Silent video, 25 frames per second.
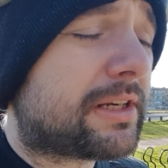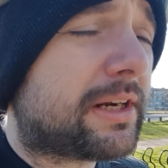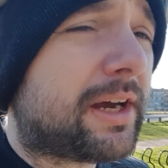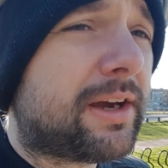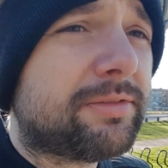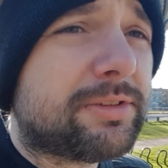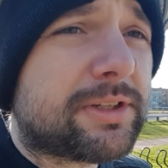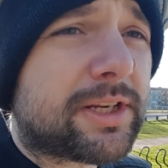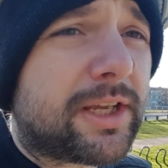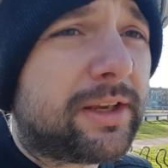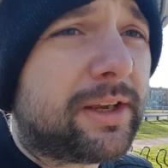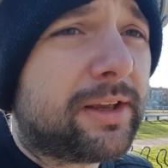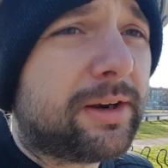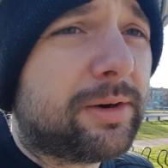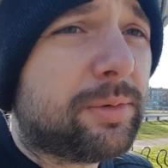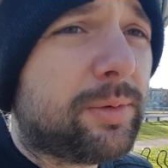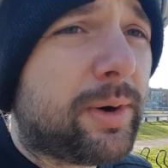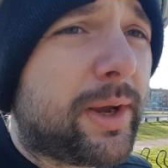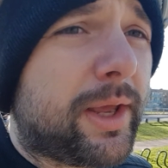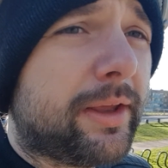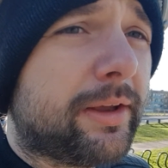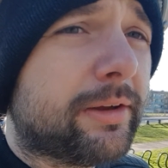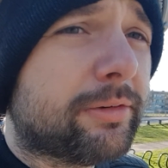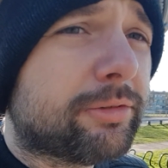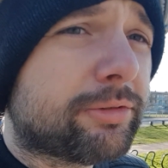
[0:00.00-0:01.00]
that I've taken
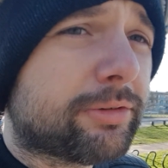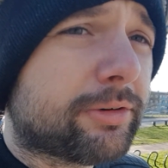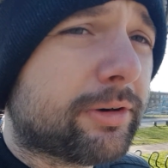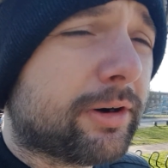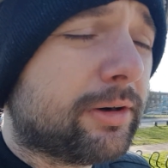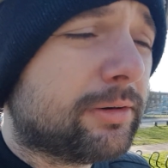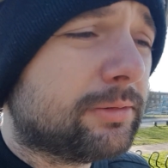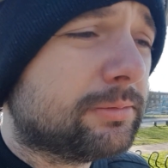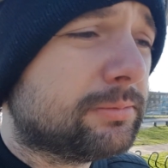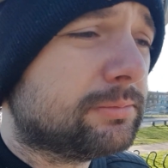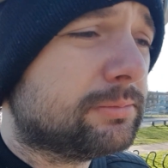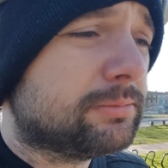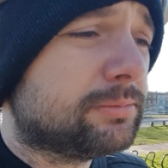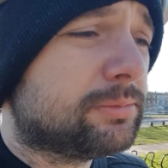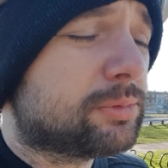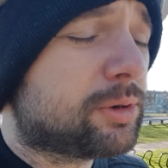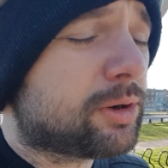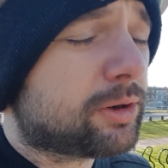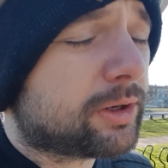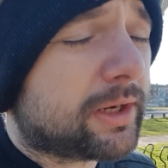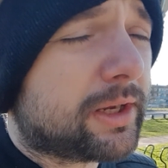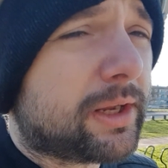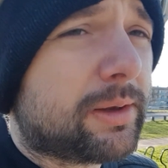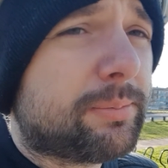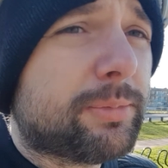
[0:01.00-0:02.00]
away from
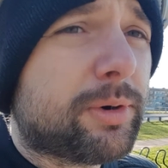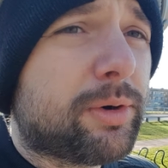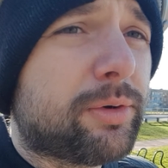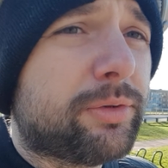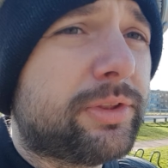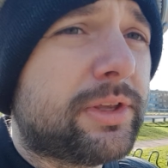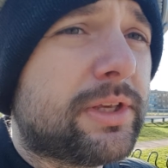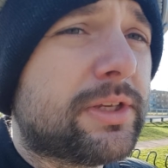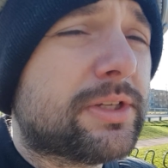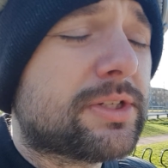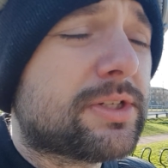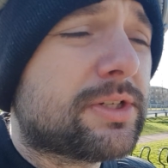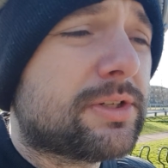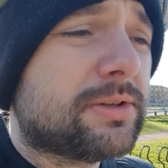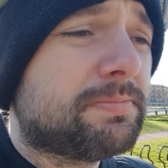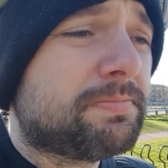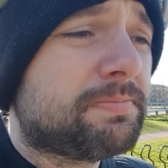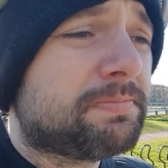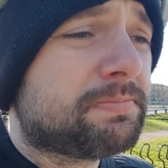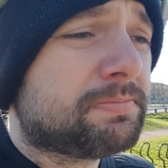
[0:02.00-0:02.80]
working in both these,